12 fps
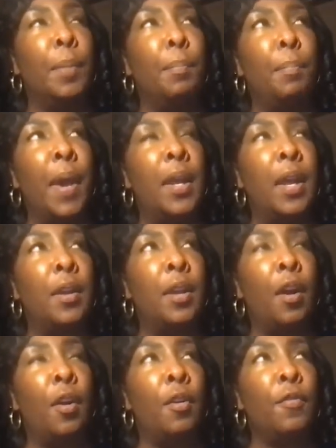met and
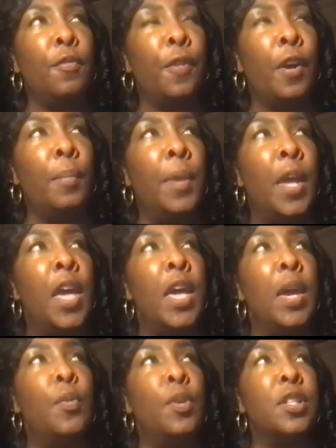heard from,
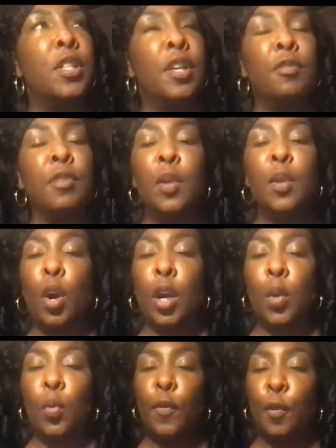he was literally
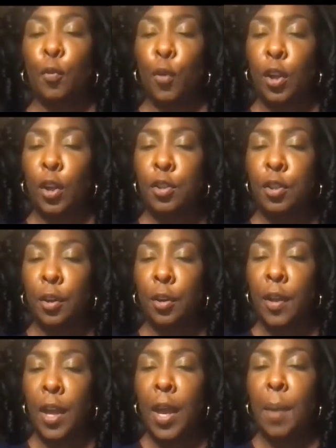working with a
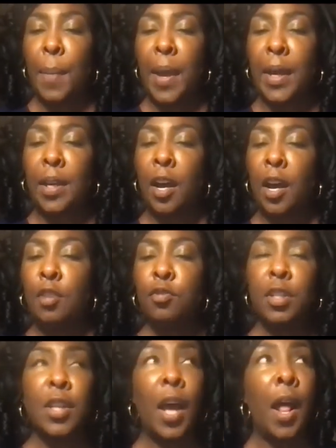realtor and making
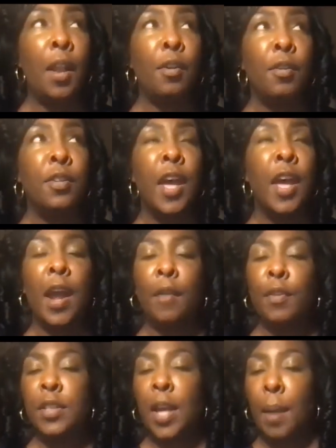$100
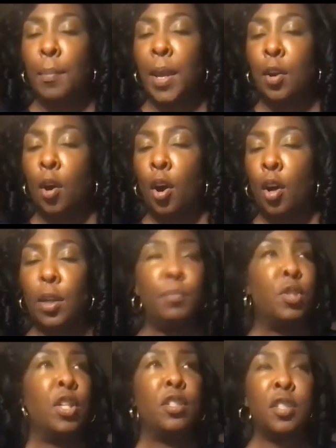every time they called him
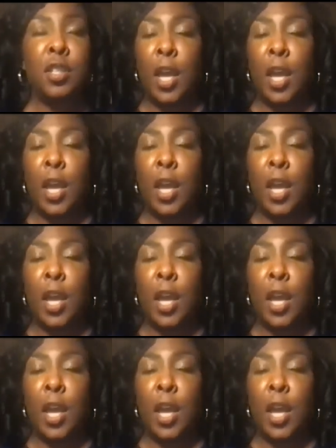just to